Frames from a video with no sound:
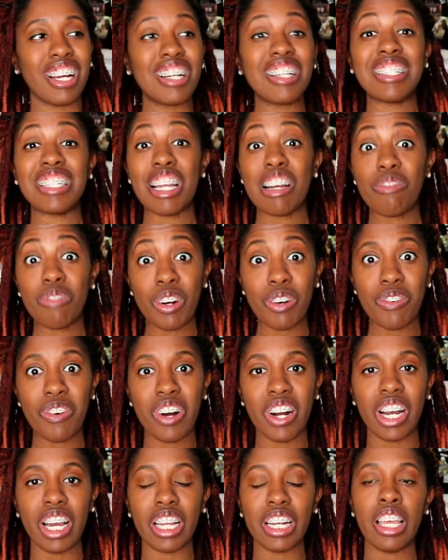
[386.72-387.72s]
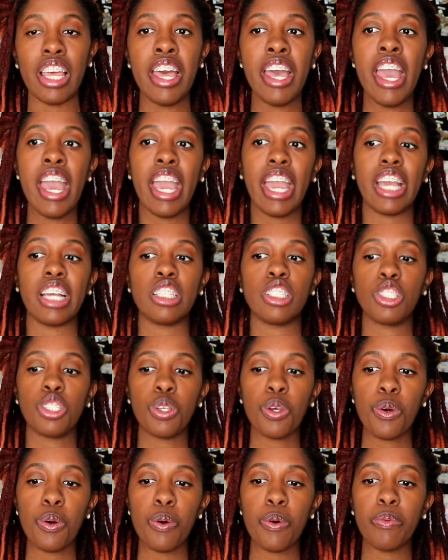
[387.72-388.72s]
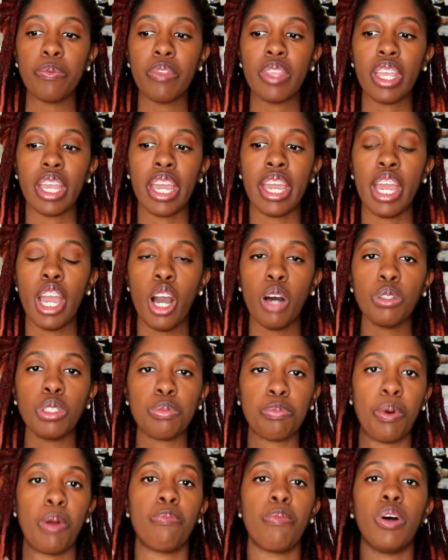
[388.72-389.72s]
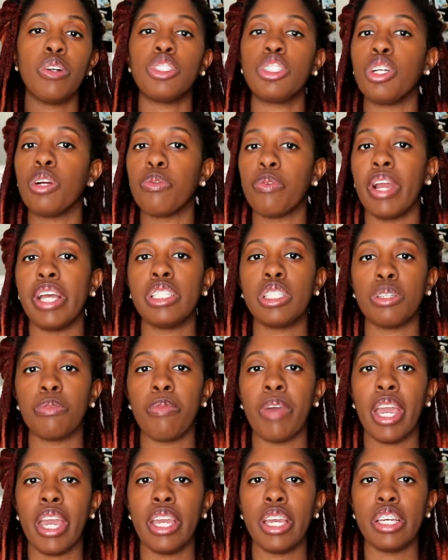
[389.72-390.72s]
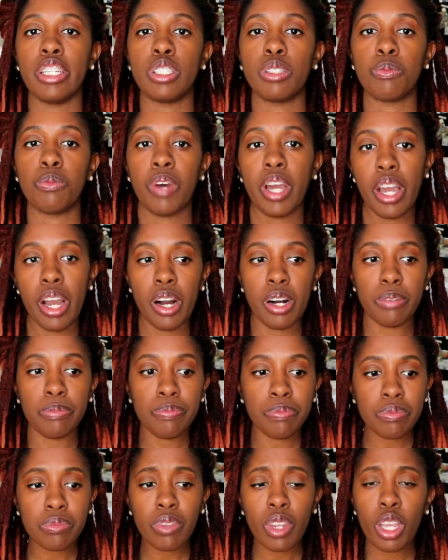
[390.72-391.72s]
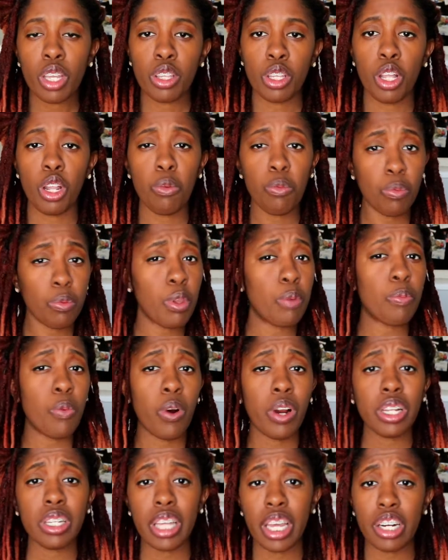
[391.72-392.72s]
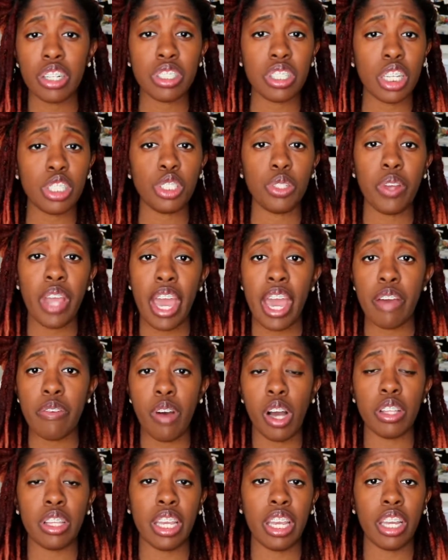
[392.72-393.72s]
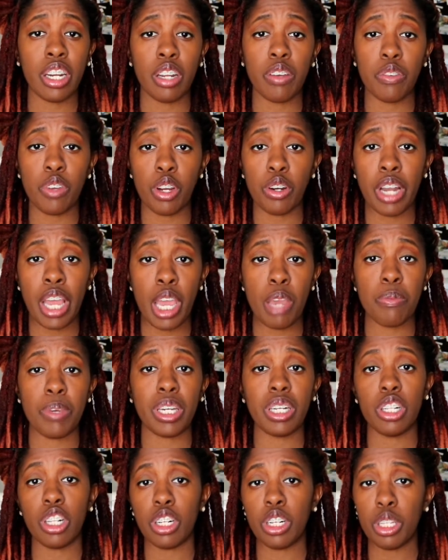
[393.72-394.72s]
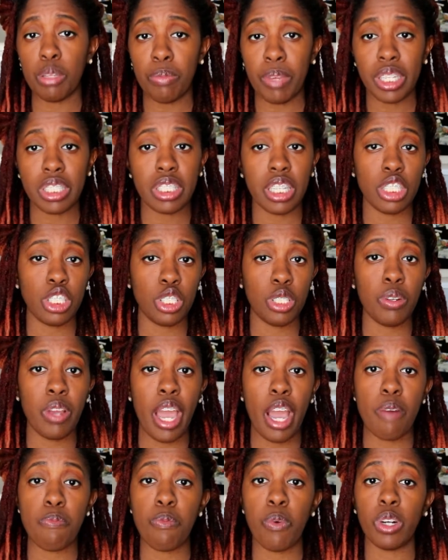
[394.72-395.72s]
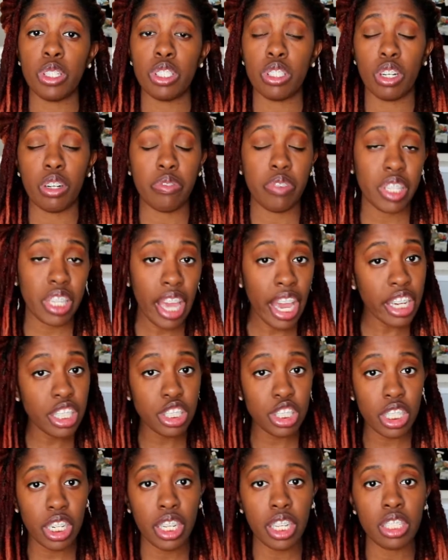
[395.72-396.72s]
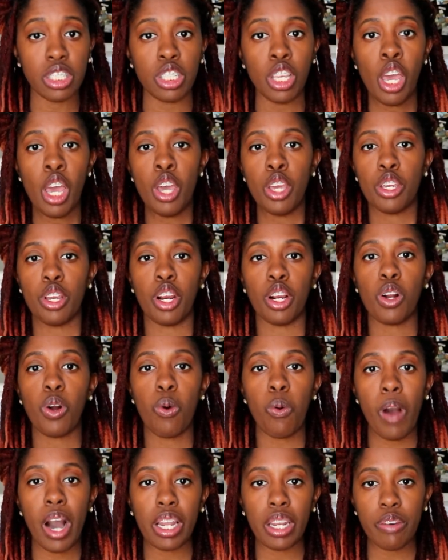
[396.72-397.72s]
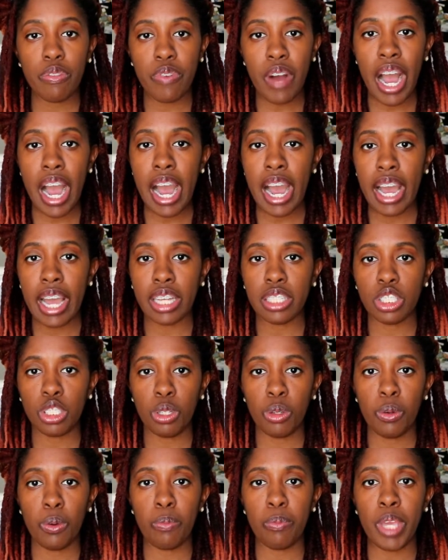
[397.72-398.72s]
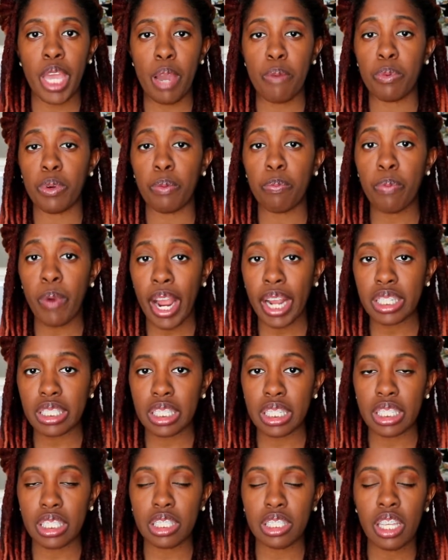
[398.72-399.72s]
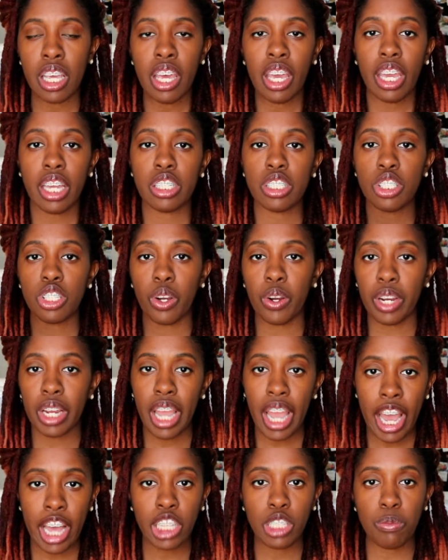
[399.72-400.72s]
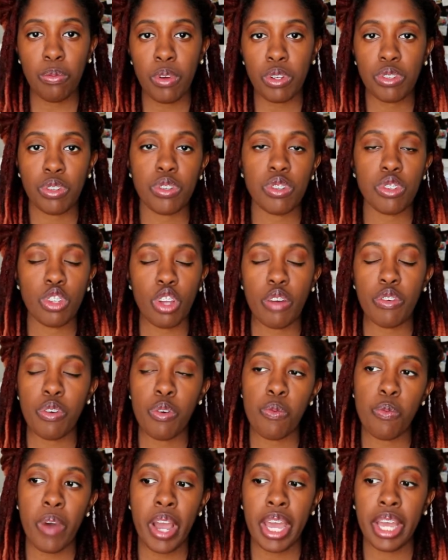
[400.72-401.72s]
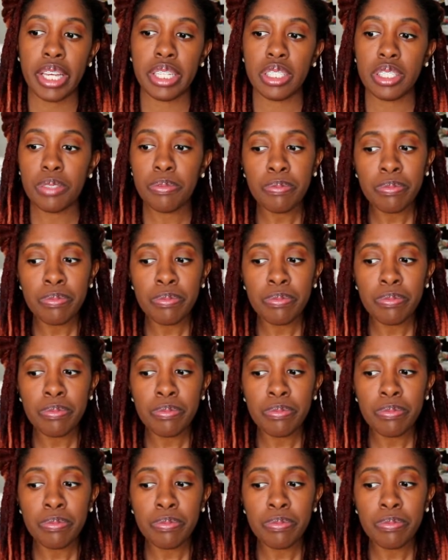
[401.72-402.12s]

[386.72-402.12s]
number one. And two, it helps promote your resume as well. The, the more letters that you have on the end of your name, it clearly means that you have more certifications, you're qualified to be able to practice in certain aspects or in certain ways.